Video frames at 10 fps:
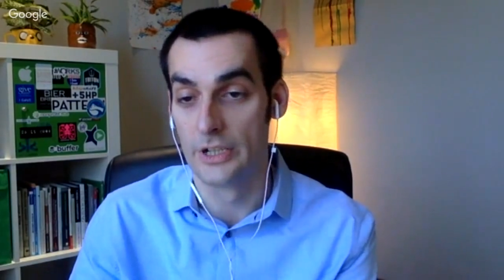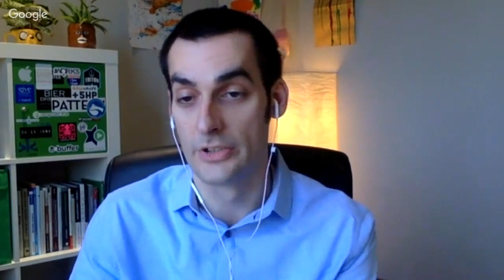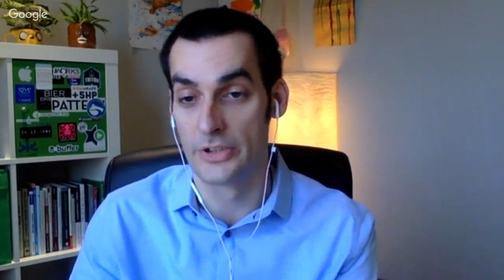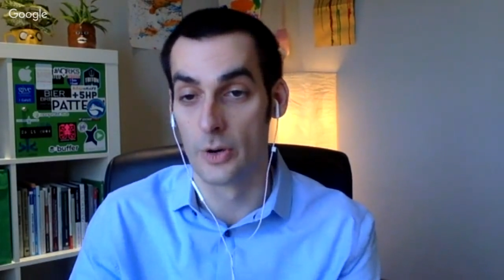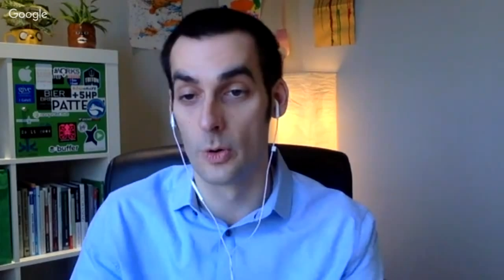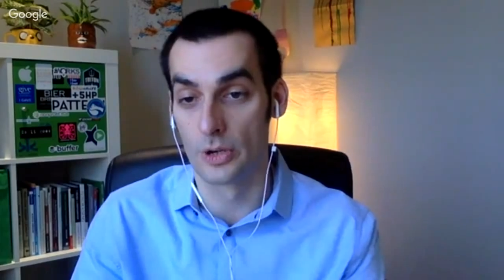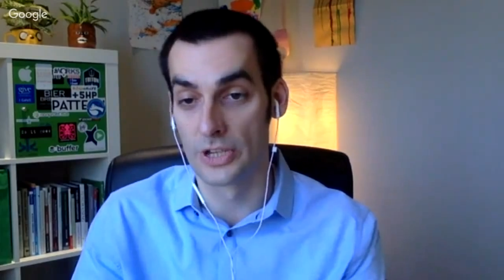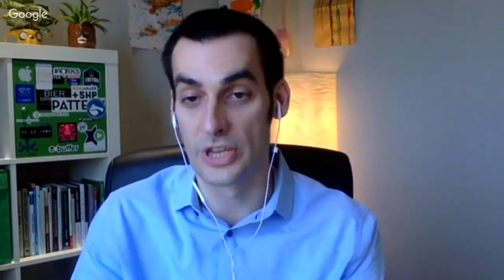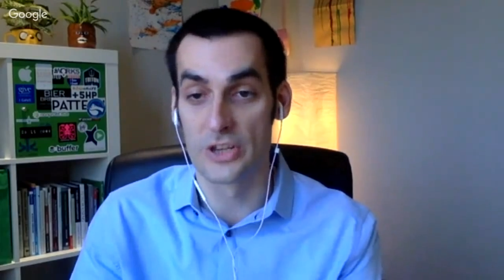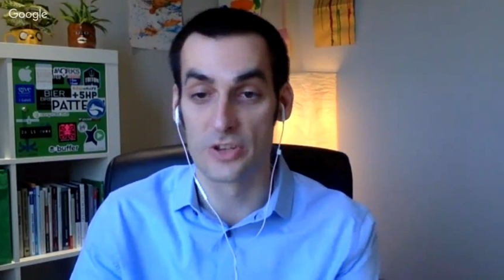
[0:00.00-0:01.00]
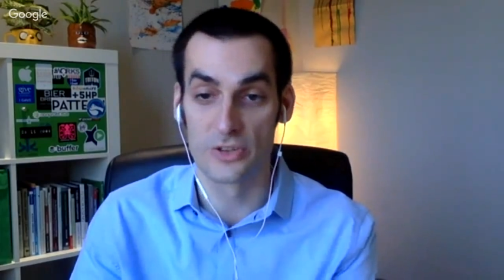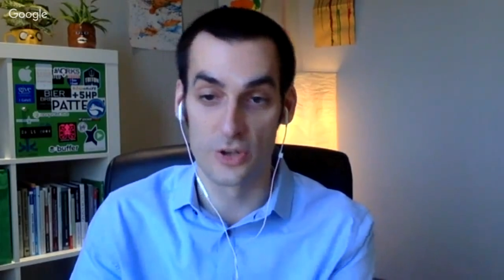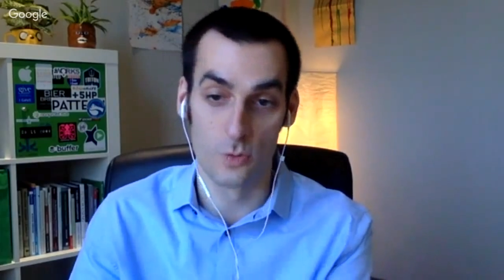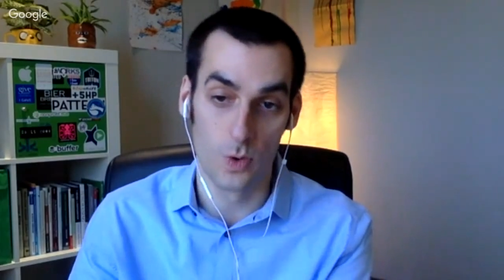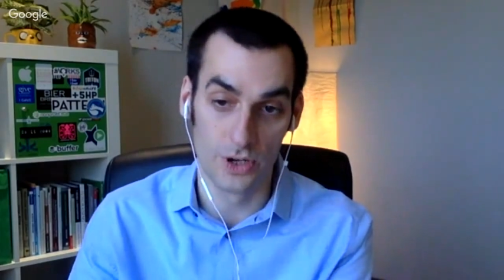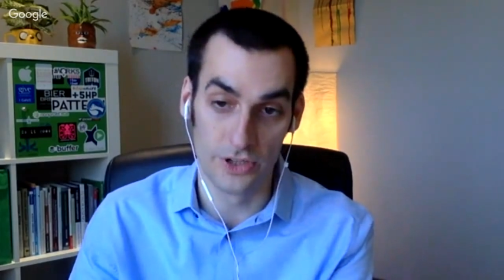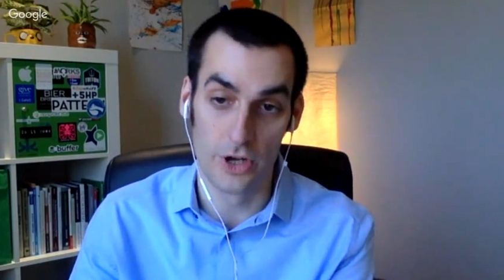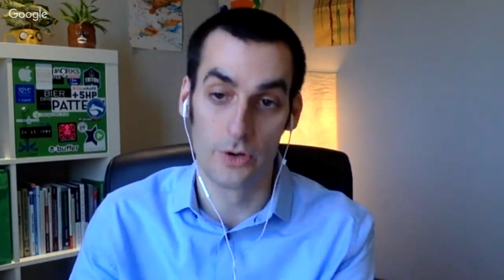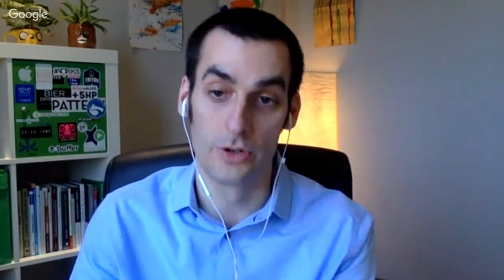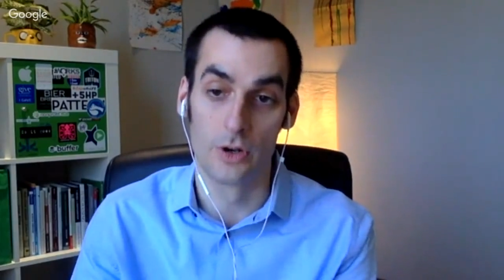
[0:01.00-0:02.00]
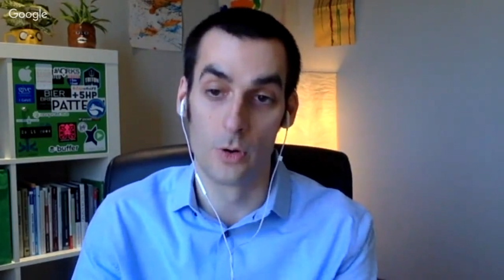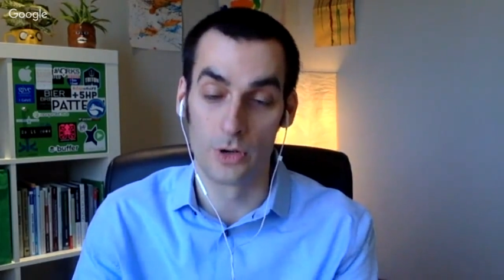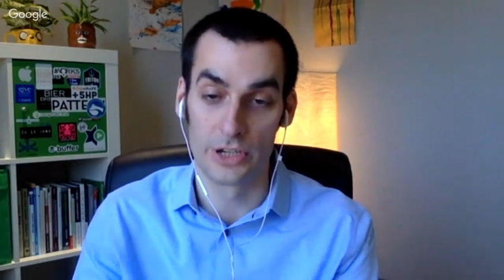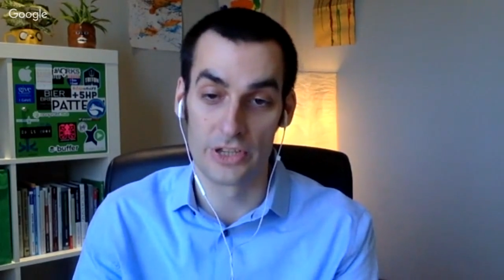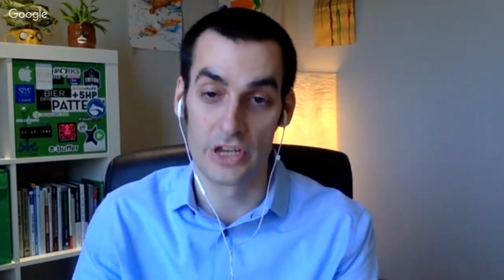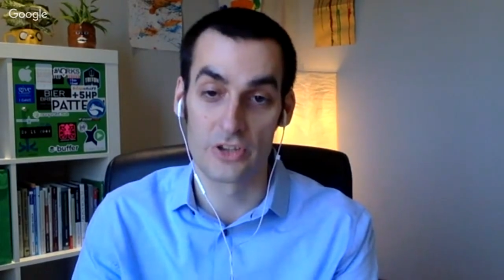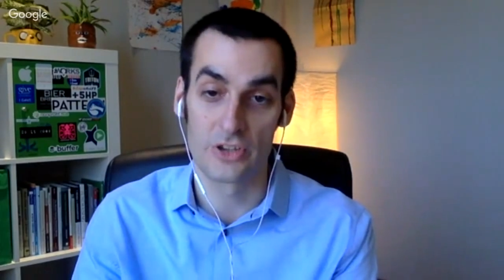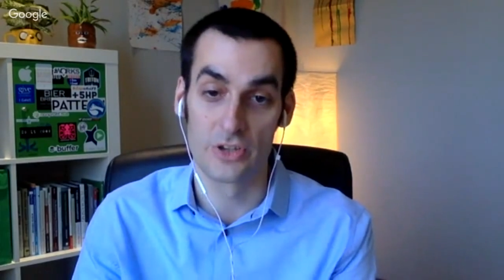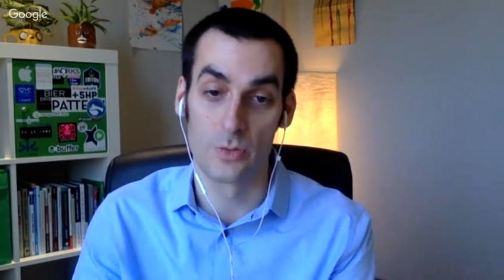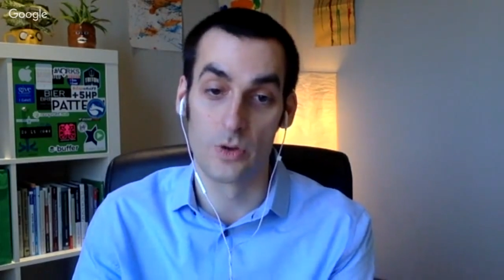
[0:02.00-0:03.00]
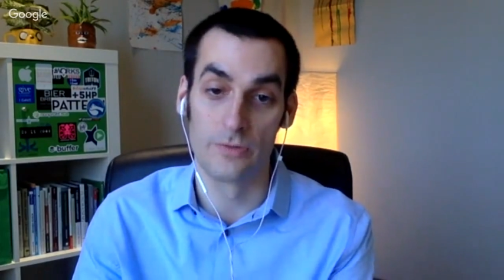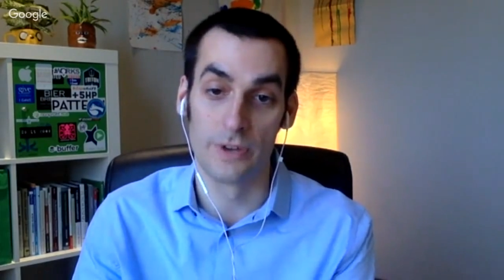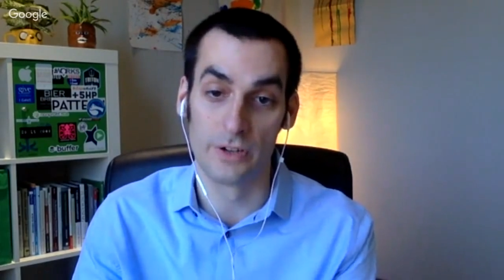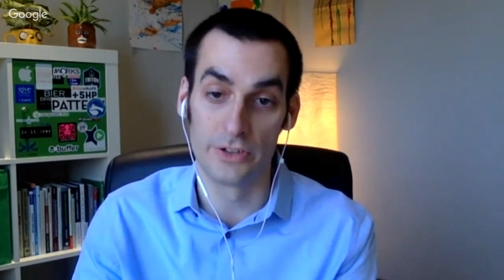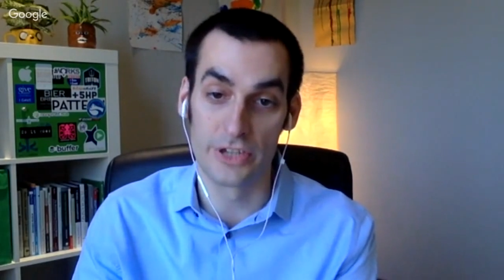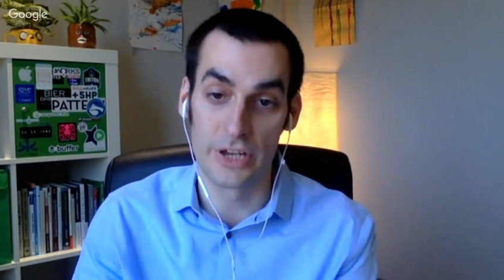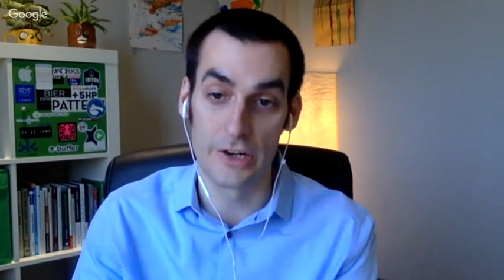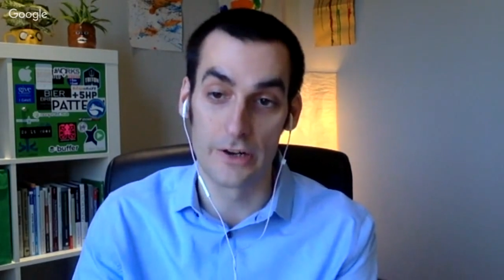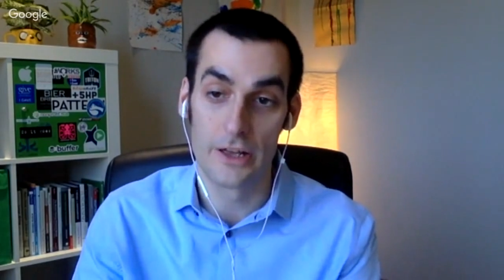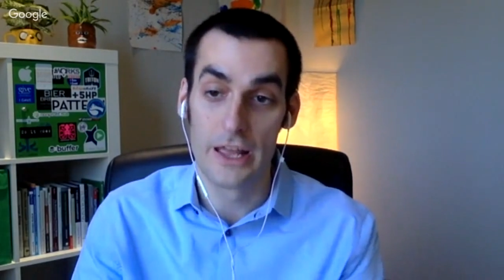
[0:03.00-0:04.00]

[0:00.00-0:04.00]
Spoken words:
So organization to one donor, organization to one volunteer.